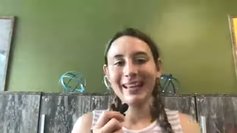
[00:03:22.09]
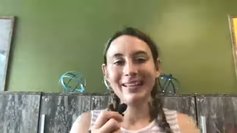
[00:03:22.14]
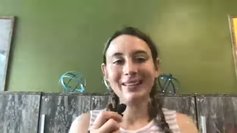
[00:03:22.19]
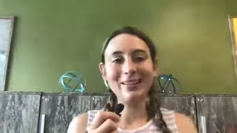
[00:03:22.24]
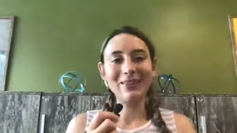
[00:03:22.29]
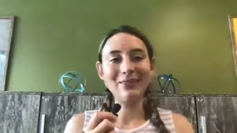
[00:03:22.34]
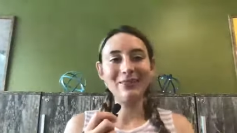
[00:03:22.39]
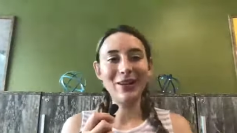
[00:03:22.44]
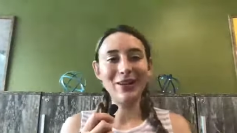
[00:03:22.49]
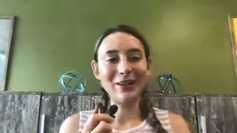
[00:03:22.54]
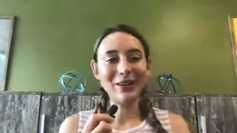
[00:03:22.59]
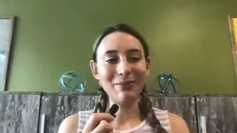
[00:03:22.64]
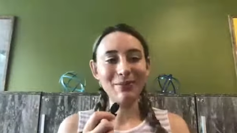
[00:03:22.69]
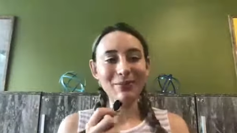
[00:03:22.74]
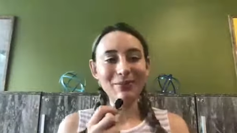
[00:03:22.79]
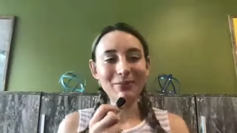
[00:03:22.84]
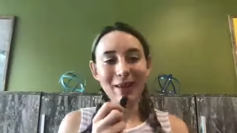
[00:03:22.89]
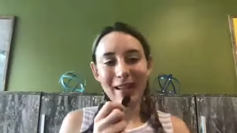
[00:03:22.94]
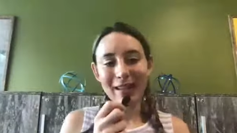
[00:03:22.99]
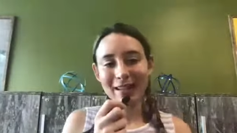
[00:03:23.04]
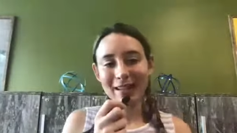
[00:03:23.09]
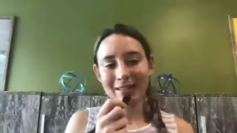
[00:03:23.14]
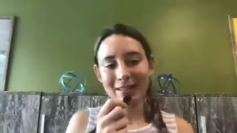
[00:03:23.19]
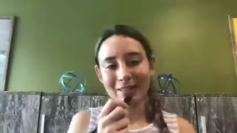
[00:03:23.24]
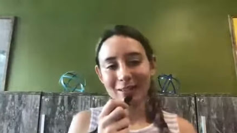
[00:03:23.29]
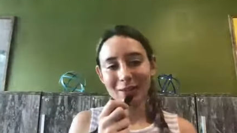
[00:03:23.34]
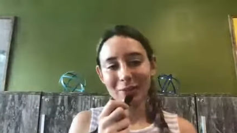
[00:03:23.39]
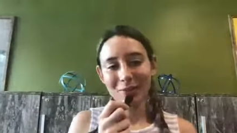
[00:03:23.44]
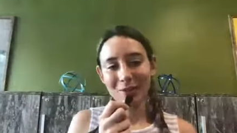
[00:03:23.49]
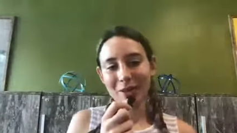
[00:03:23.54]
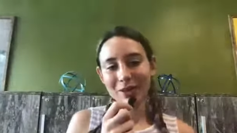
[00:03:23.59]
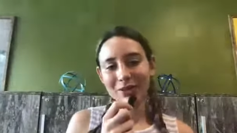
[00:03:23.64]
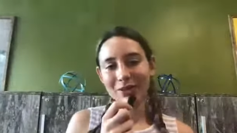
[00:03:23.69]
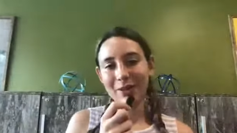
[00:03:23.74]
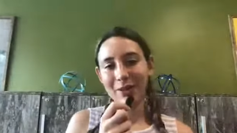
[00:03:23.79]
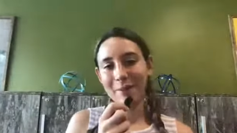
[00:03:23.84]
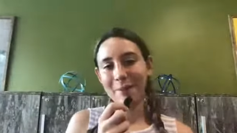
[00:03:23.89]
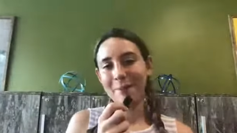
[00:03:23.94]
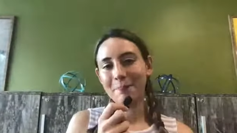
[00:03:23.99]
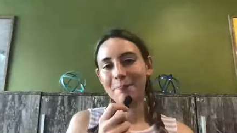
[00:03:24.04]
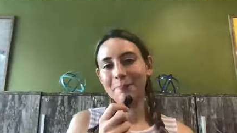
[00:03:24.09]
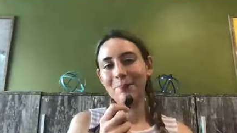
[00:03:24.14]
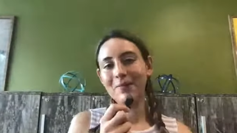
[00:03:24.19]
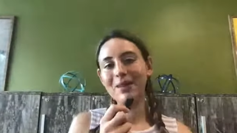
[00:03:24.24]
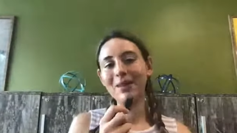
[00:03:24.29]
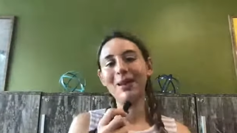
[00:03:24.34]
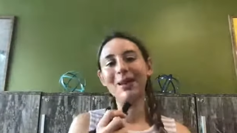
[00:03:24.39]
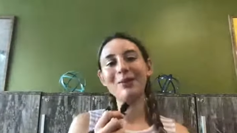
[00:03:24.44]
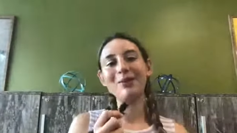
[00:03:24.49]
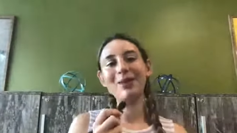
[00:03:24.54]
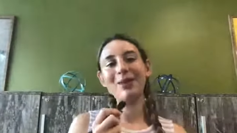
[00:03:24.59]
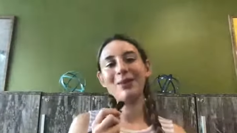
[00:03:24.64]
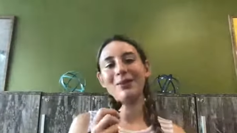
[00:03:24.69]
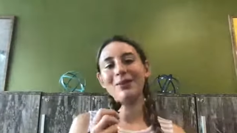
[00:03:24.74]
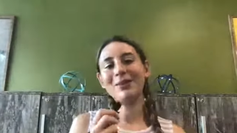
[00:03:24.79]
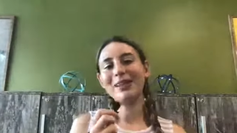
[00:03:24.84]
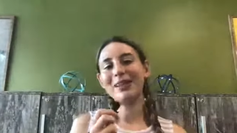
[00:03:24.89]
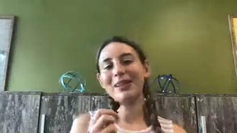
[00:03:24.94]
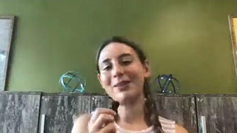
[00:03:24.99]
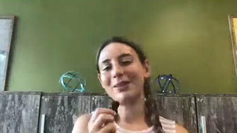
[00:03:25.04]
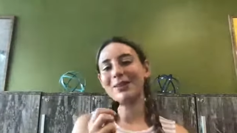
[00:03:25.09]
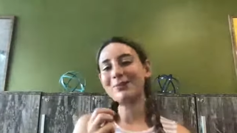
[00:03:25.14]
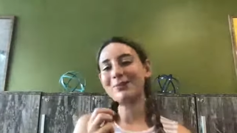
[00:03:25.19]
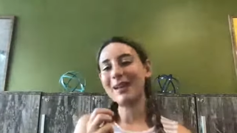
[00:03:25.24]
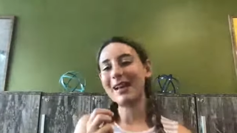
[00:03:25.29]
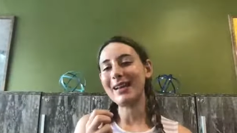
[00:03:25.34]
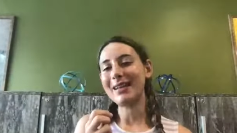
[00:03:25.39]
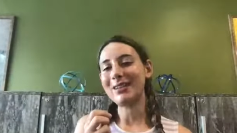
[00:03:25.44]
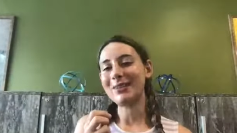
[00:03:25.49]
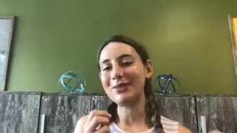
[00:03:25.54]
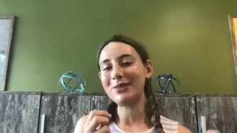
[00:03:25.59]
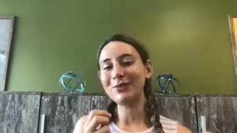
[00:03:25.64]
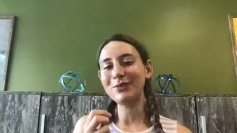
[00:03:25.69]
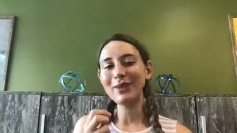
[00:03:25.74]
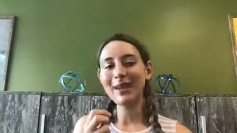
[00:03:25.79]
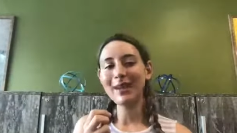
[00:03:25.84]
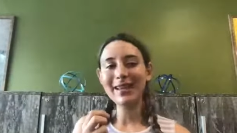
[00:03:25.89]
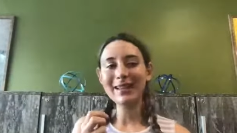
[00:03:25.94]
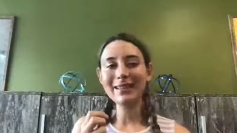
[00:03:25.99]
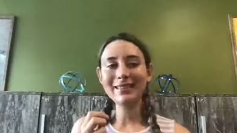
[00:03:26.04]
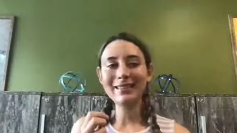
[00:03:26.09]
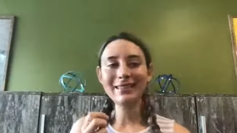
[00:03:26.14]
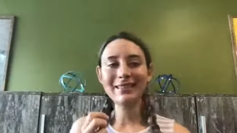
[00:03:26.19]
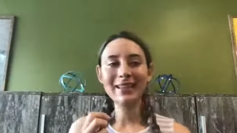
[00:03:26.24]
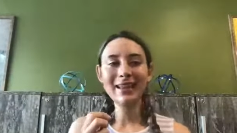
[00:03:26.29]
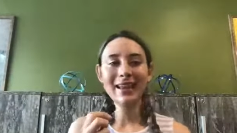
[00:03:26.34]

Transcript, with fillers: You can watch them with friends, you can watch them alone, either way is great.